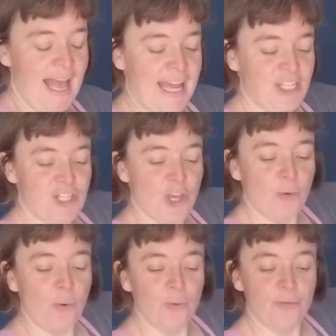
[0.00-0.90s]
edge, so
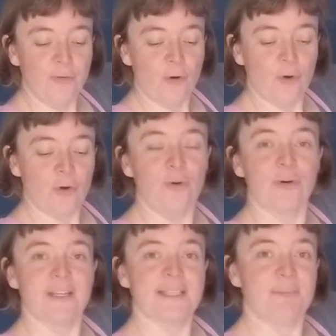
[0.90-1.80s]
all four
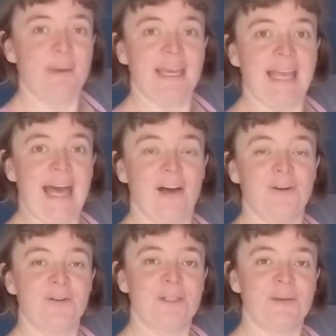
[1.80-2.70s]
corners are being
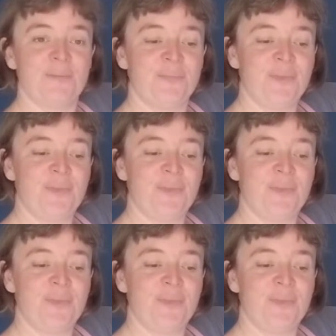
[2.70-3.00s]
held.